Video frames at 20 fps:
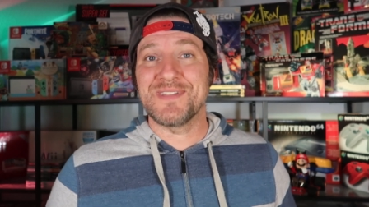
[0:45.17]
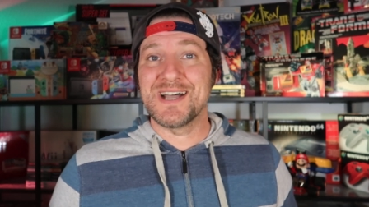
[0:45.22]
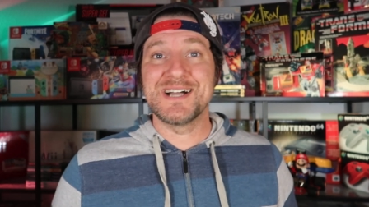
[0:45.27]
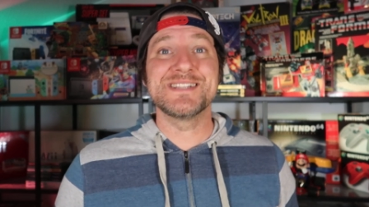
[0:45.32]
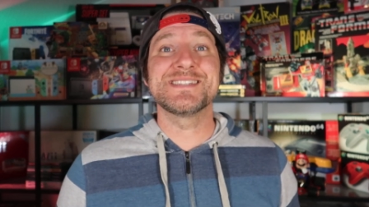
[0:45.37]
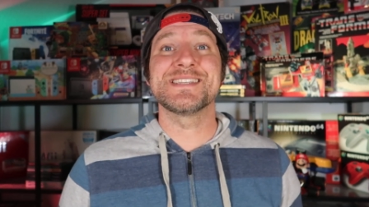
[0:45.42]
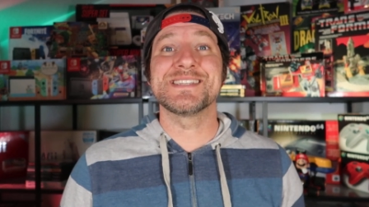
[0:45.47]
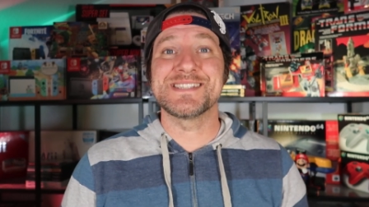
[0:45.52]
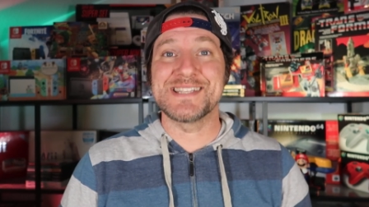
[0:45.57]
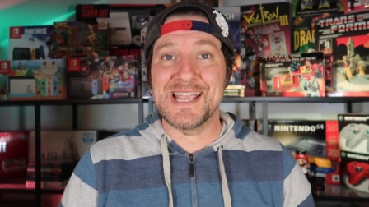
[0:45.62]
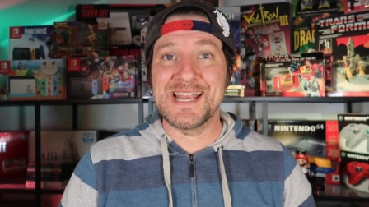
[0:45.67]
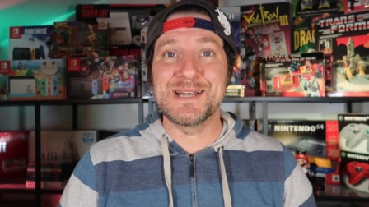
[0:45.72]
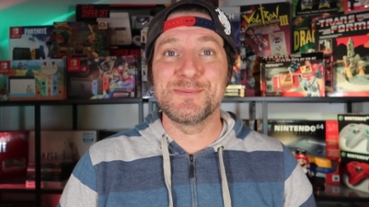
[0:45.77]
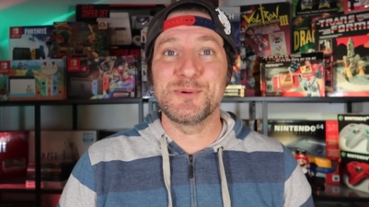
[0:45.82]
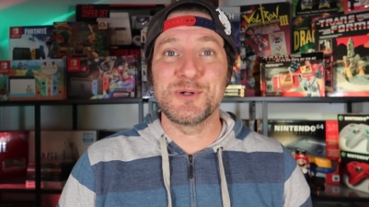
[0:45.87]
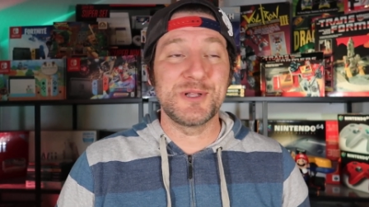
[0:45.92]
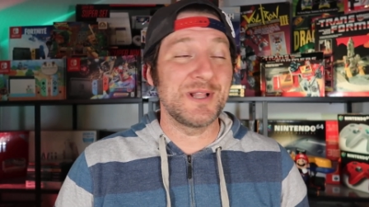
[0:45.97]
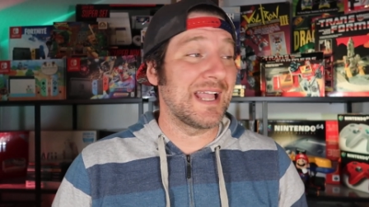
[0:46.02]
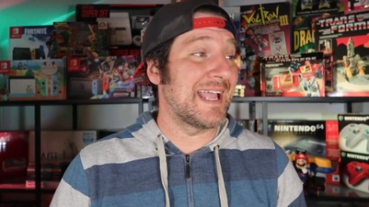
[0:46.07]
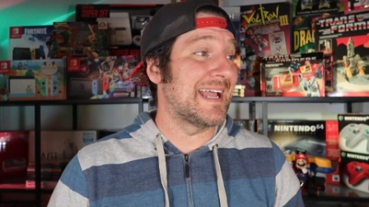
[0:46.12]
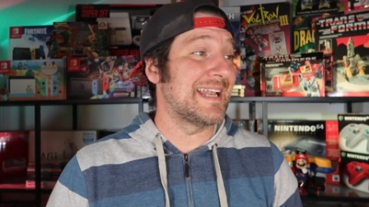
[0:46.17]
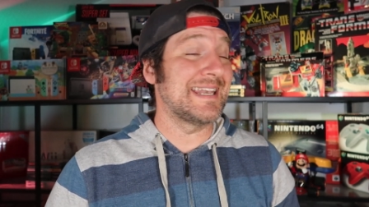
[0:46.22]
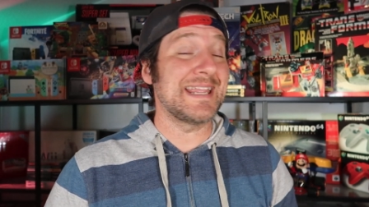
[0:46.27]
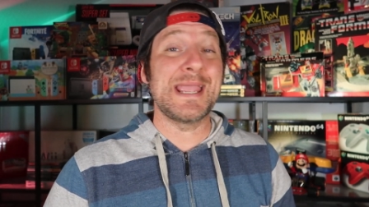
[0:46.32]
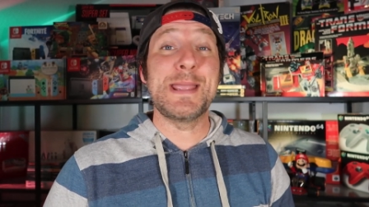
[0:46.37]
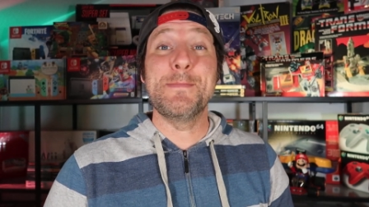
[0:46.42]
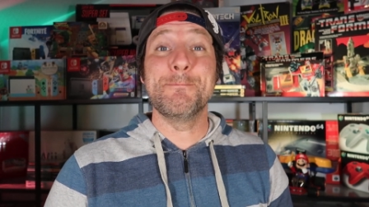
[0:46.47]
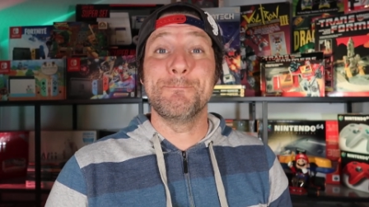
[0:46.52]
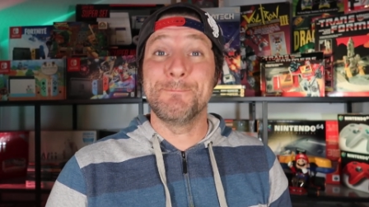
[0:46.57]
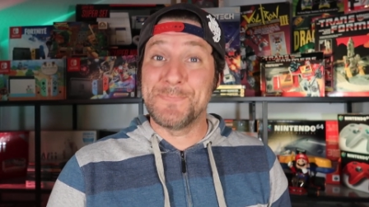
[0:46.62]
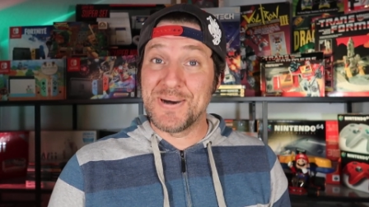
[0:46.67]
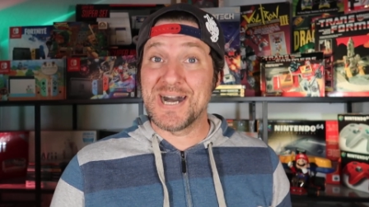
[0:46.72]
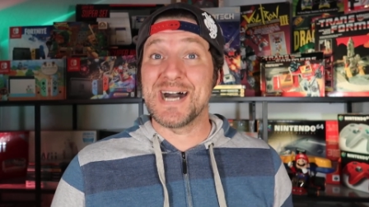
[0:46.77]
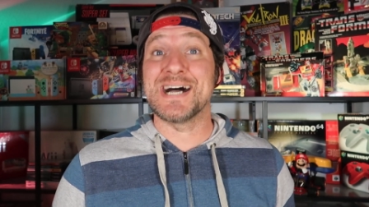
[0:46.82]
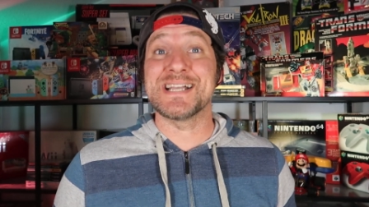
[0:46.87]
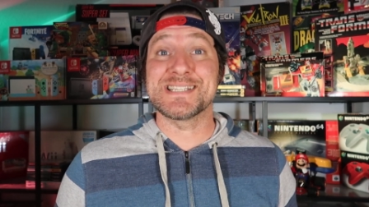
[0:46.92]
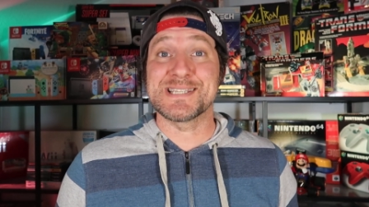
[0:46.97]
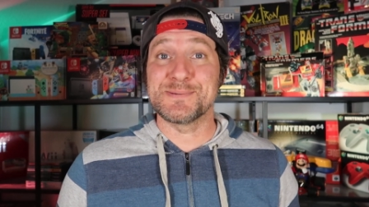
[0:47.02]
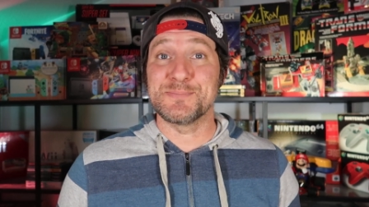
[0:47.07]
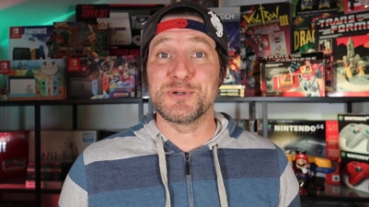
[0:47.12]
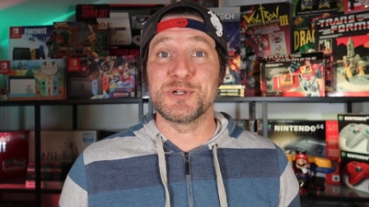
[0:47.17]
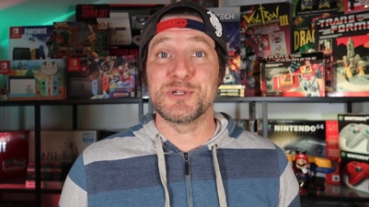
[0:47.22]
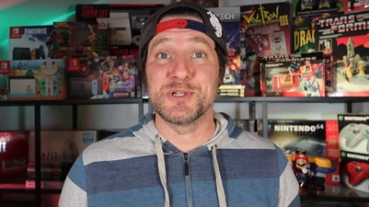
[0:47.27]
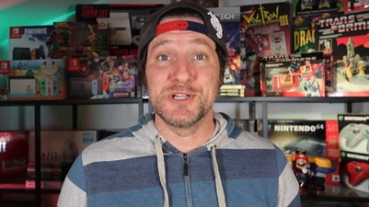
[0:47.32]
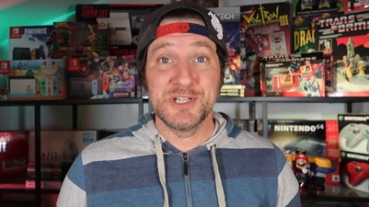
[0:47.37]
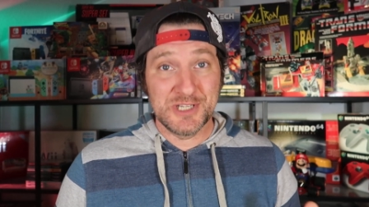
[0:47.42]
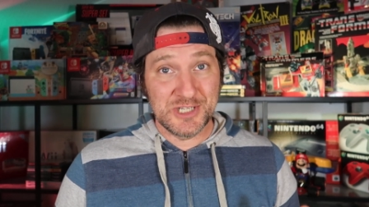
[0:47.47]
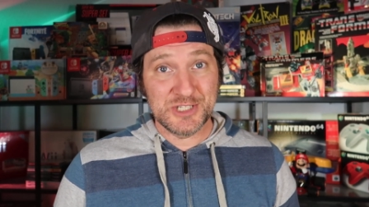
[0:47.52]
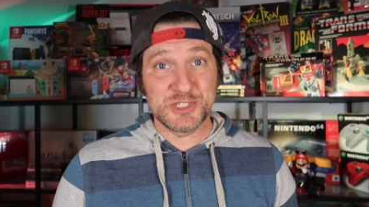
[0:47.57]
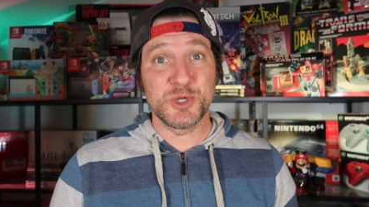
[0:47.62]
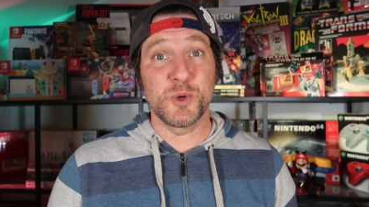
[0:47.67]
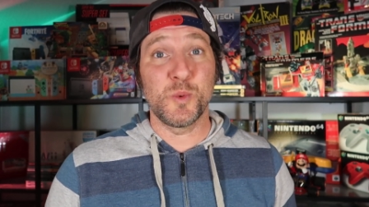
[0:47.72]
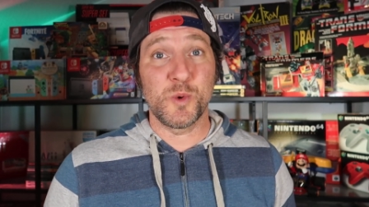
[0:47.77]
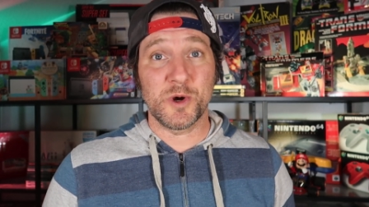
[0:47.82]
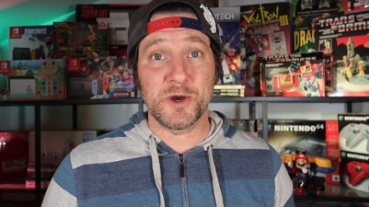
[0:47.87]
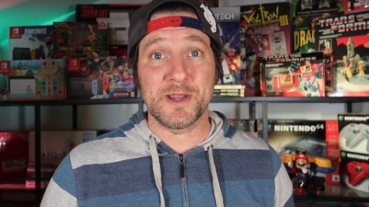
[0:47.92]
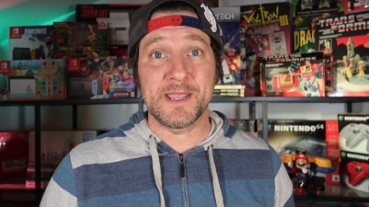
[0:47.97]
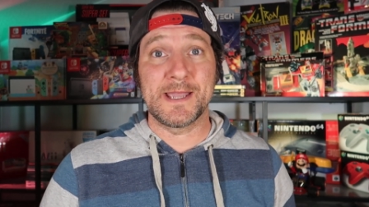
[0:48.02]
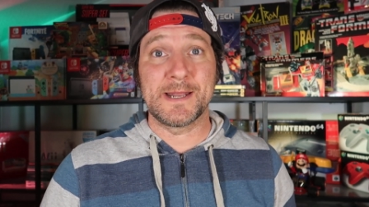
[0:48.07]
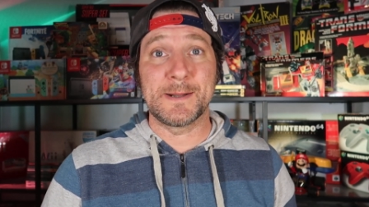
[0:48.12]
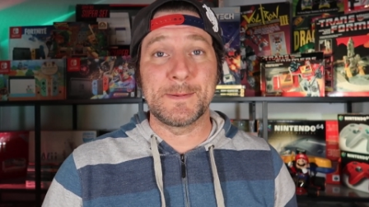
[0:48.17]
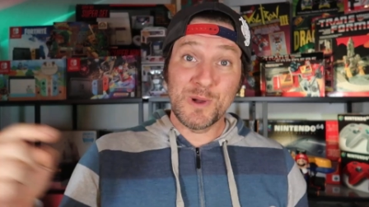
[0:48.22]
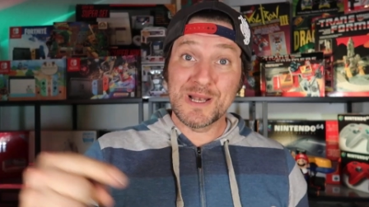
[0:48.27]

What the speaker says: unsustainable and impossible to work in.